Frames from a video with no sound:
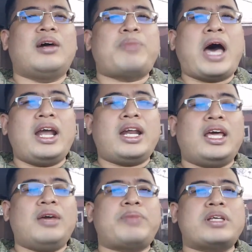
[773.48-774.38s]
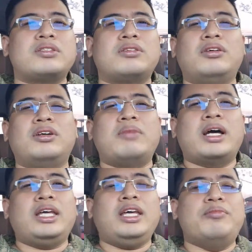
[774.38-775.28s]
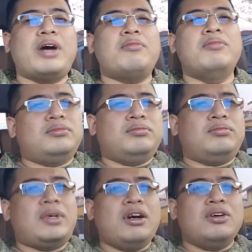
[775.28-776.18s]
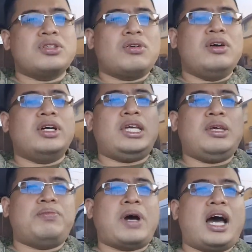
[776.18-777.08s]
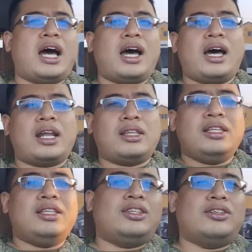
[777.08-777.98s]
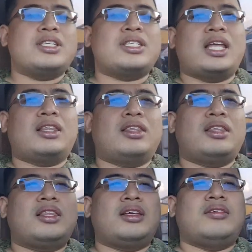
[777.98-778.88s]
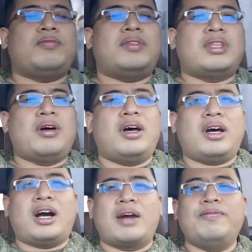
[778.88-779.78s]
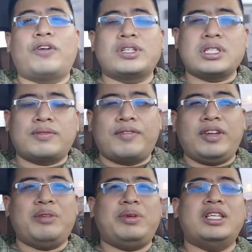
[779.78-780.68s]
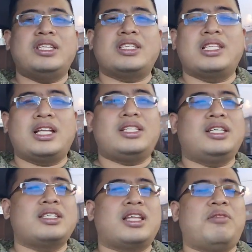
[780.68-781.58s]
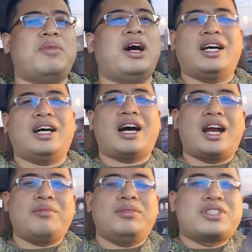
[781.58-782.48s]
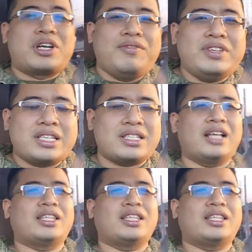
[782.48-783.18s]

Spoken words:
pare, pastor, mga imam. Ang gusto kong iparating dito is that the Armed Forces of the Philippines is not just about armed services lang